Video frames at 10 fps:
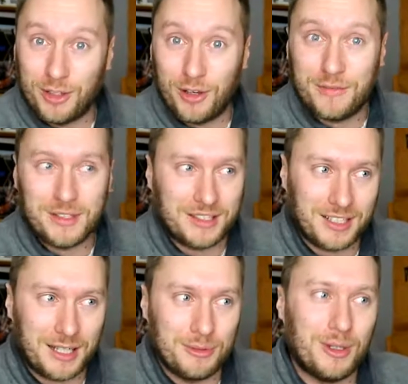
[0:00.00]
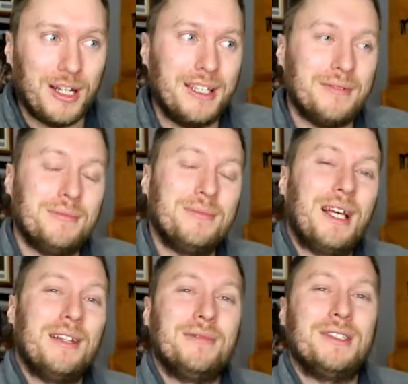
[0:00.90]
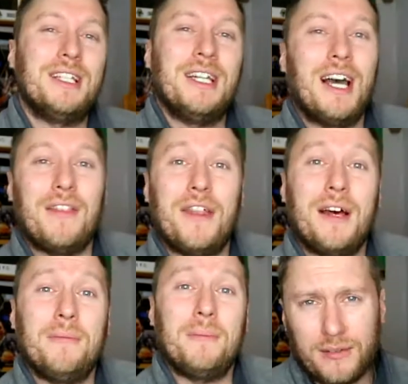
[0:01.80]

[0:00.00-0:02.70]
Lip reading: diving the same way, and and that.